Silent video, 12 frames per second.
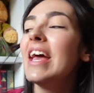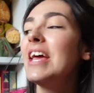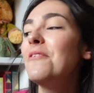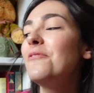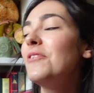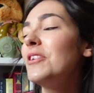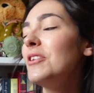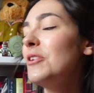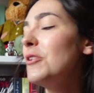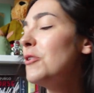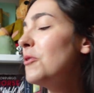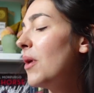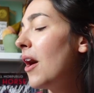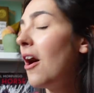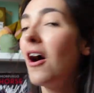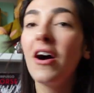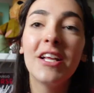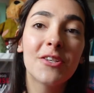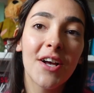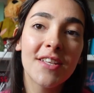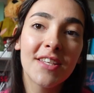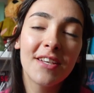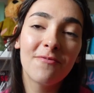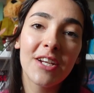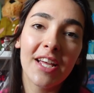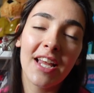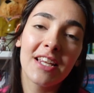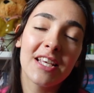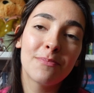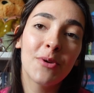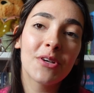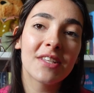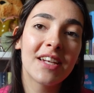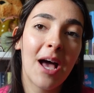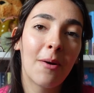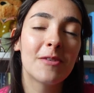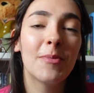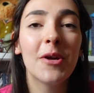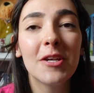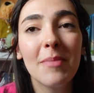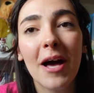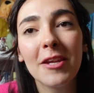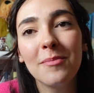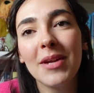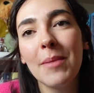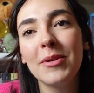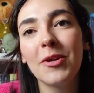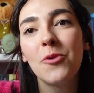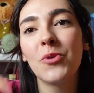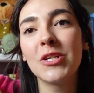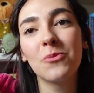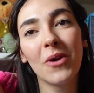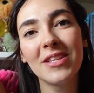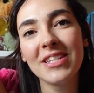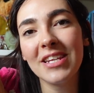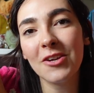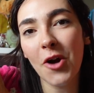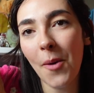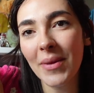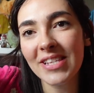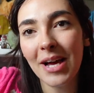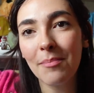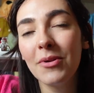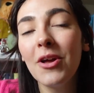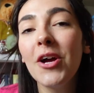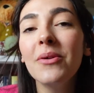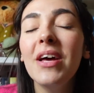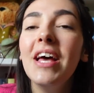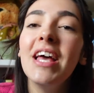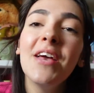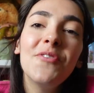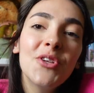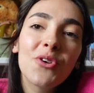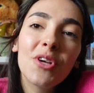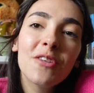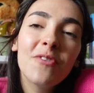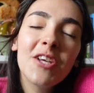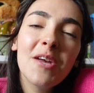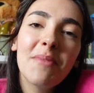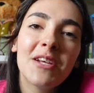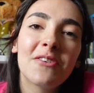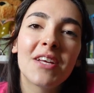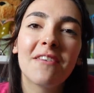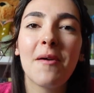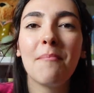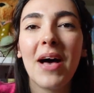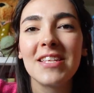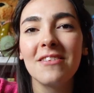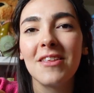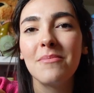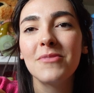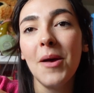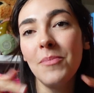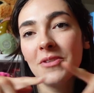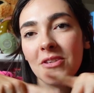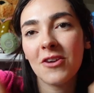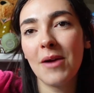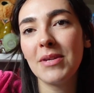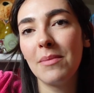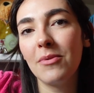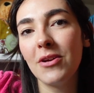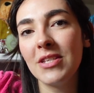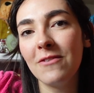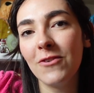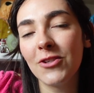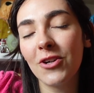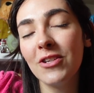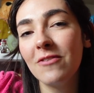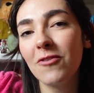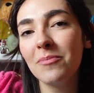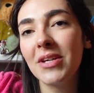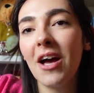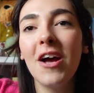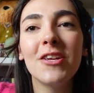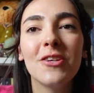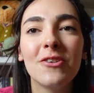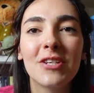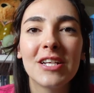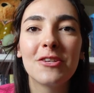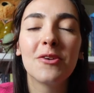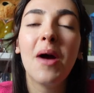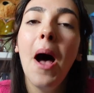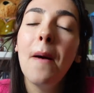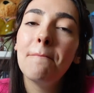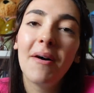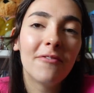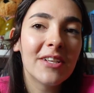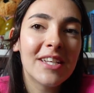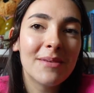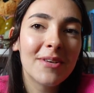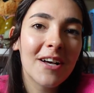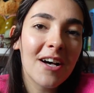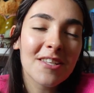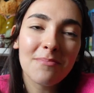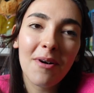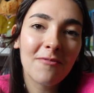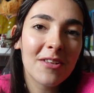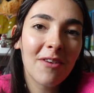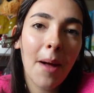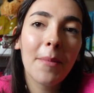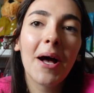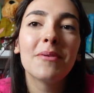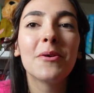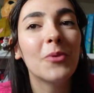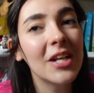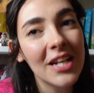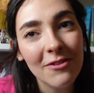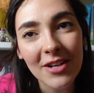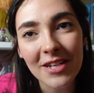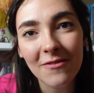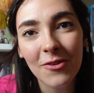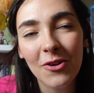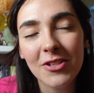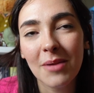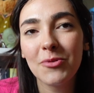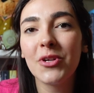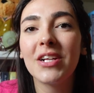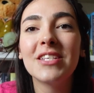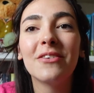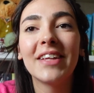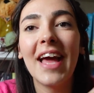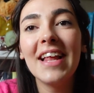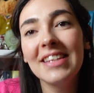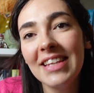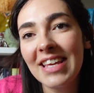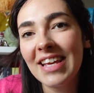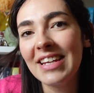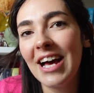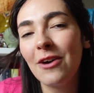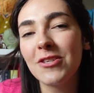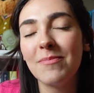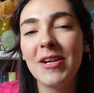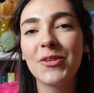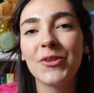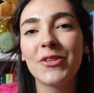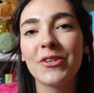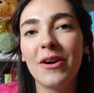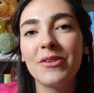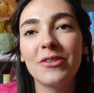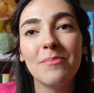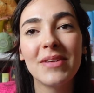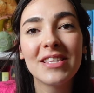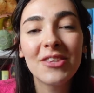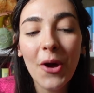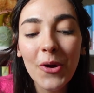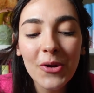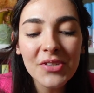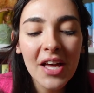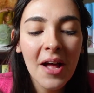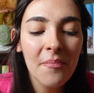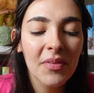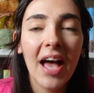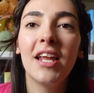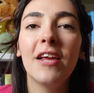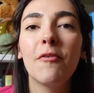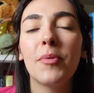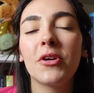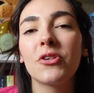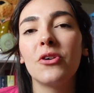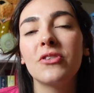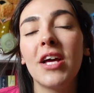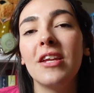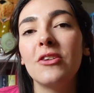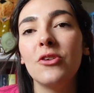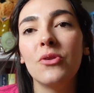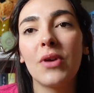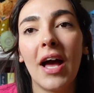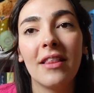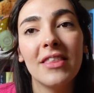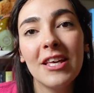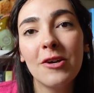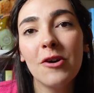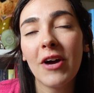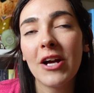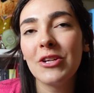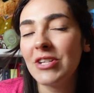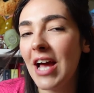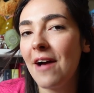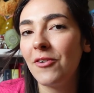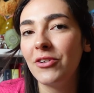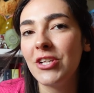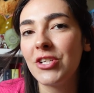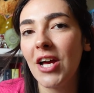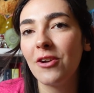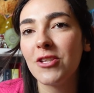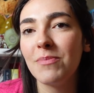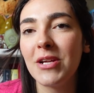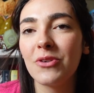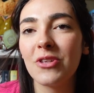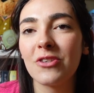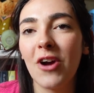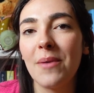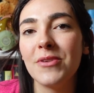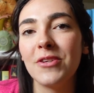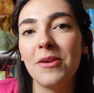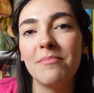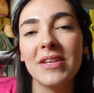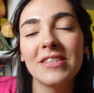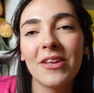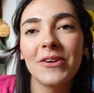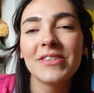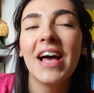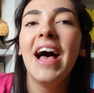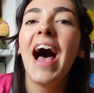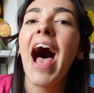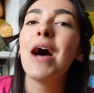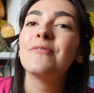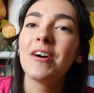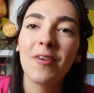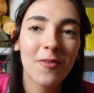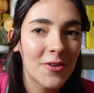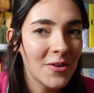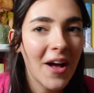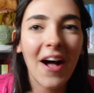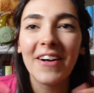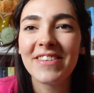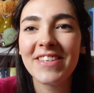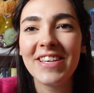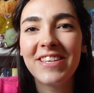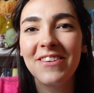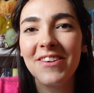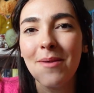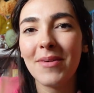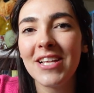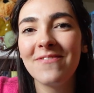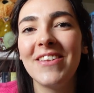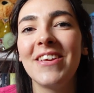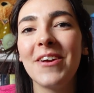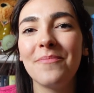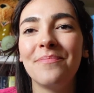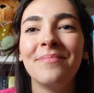If you are interested in reading any of these books now I've spoken about them, let me know which ones in the comments down below. If you enjoyed this video, make sure you give it a massive thumbs up and subscribe down below to see future content from me. I usually do monthly TBRs, monthly wrap-ups, weekly reading vlogs I'm doing until the end of the year now, so make sure to subscribe so you don't miss those. And any other bookish content you can think I usually have it on this channel, so make sure to subscribe so you don't miss those. And without further ado, I'll see you in my next video.